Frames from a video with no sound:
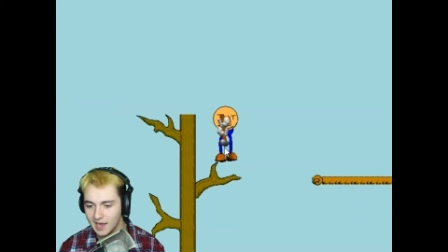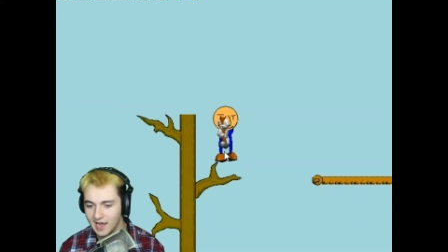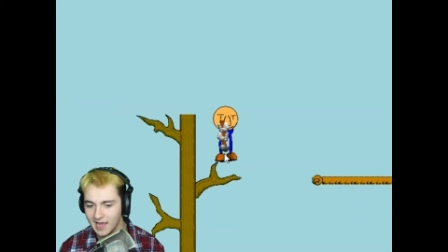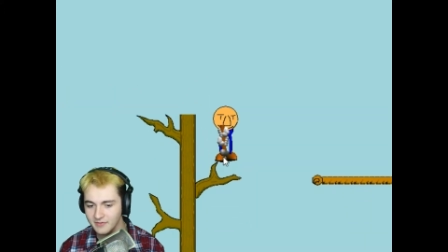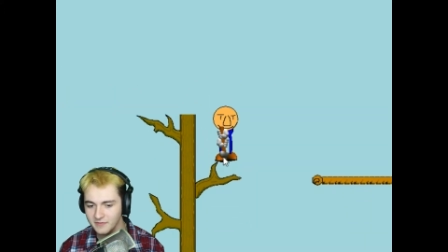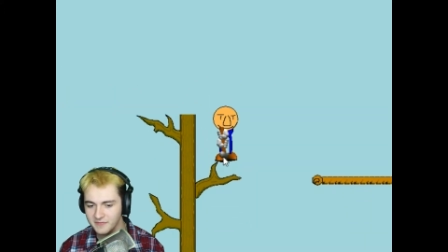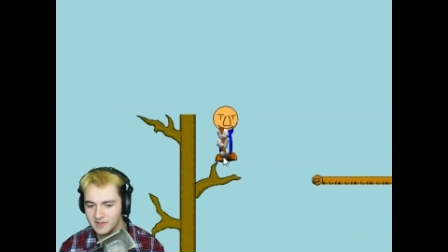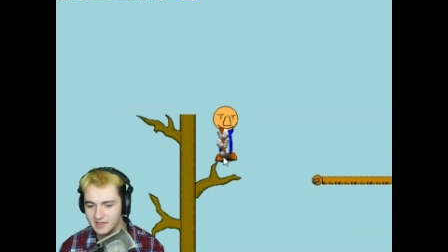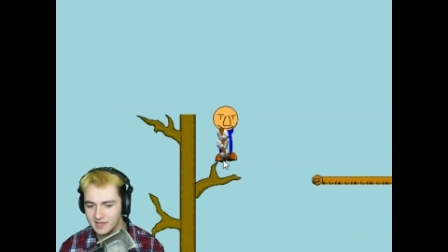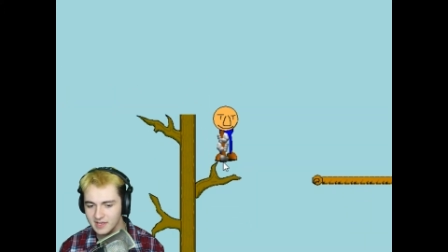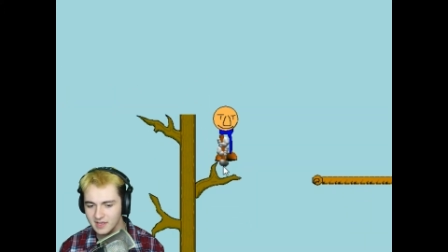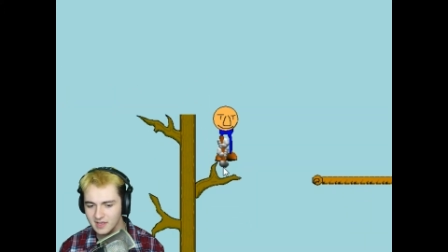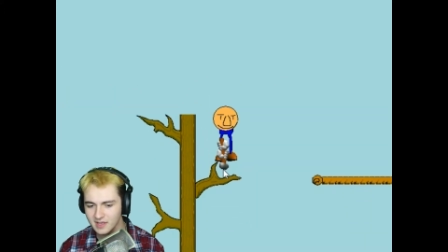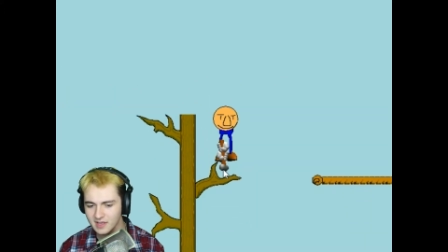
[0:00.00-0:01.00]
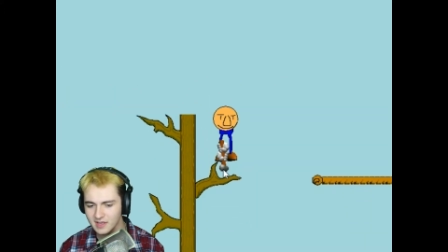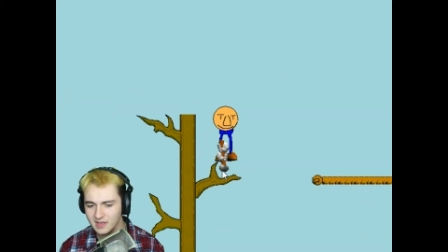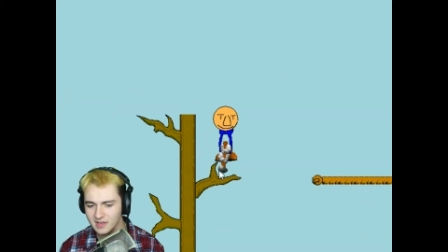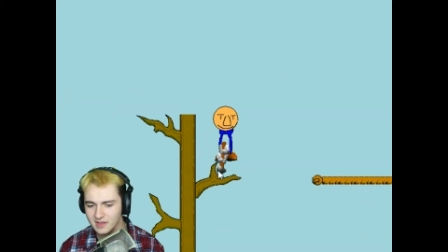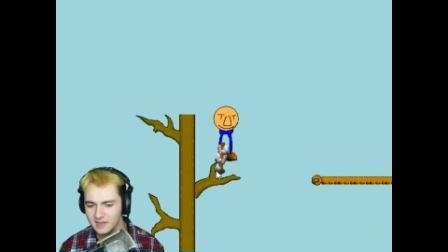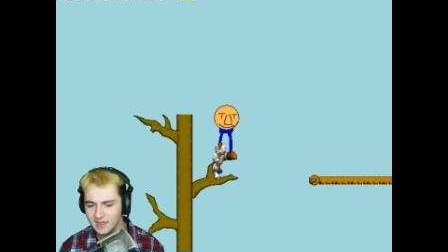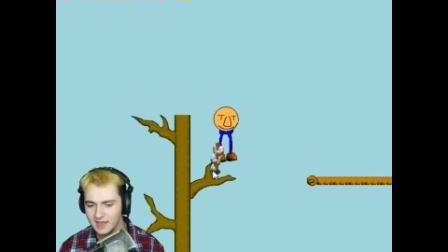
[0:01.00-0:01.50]
I have a
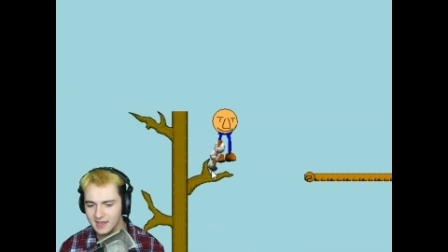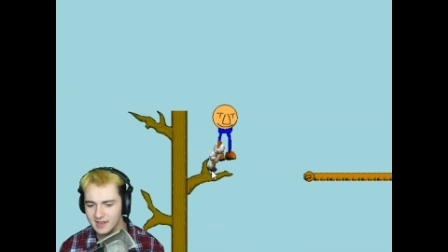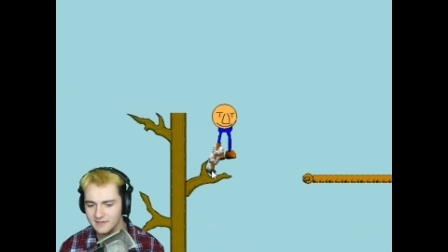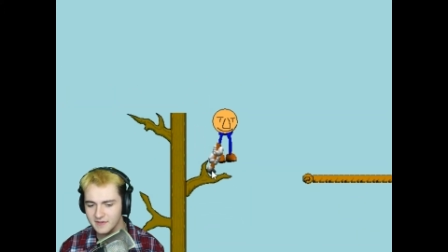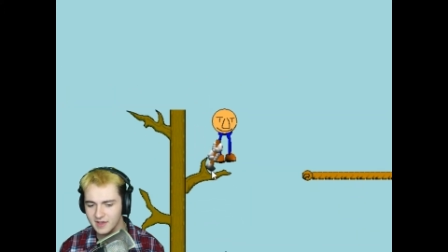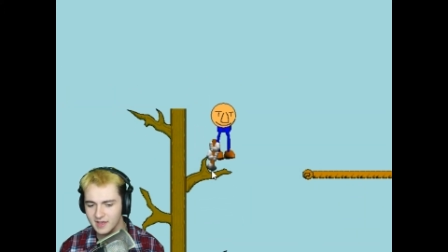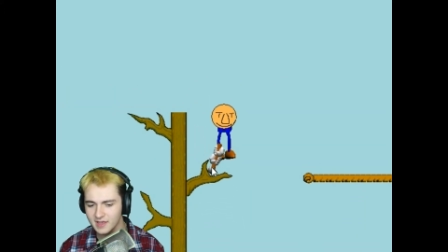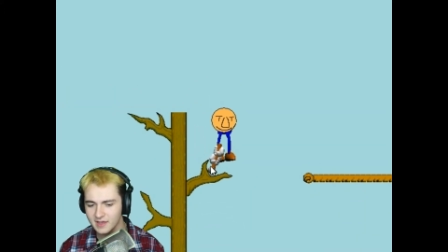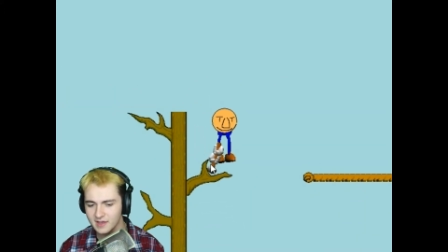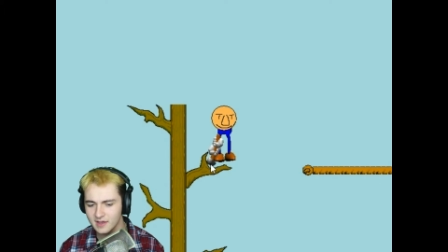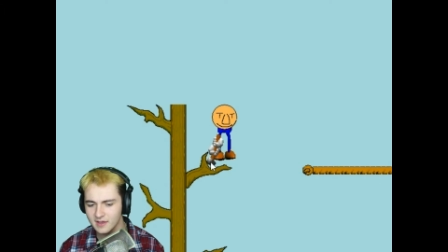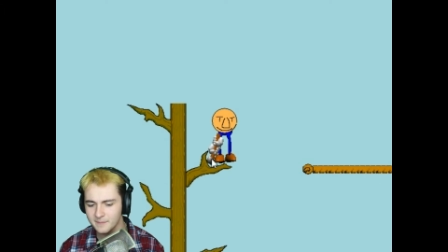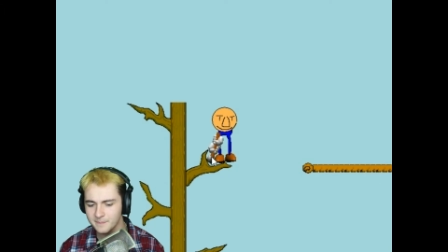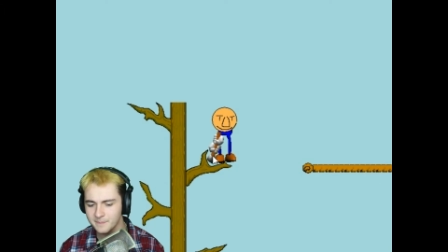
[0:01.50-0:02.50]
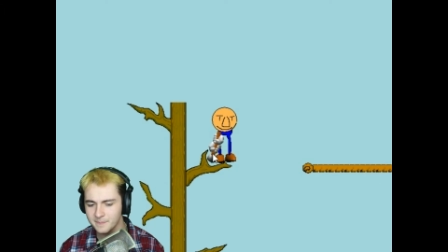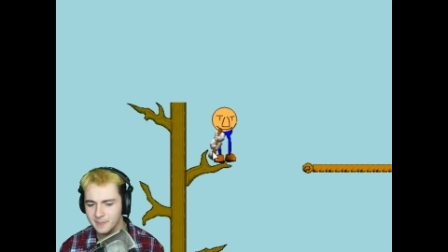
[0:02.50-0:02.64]
feeling that if I, uh,